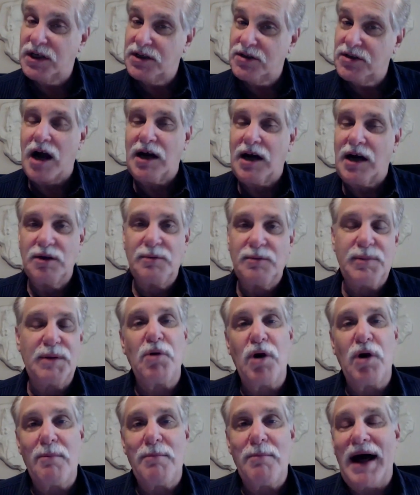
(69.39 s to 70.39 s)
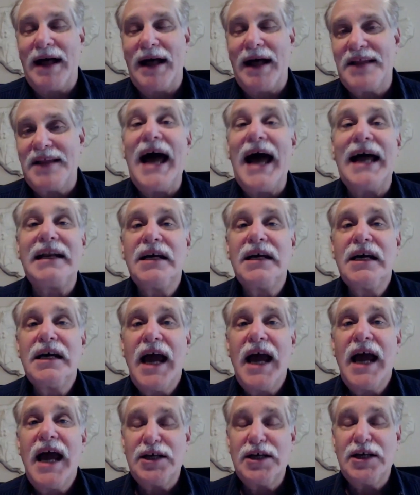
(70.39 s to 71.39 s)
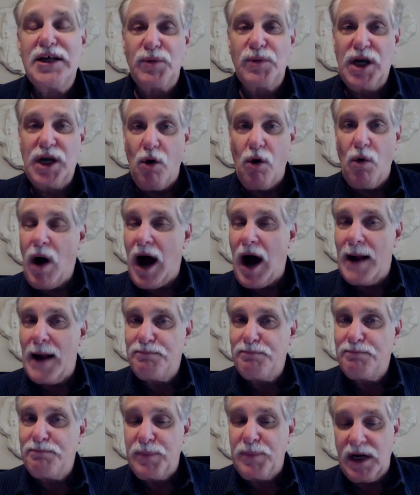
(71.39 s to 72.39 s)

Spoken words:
We're going to talk a little bit more about that as we go on.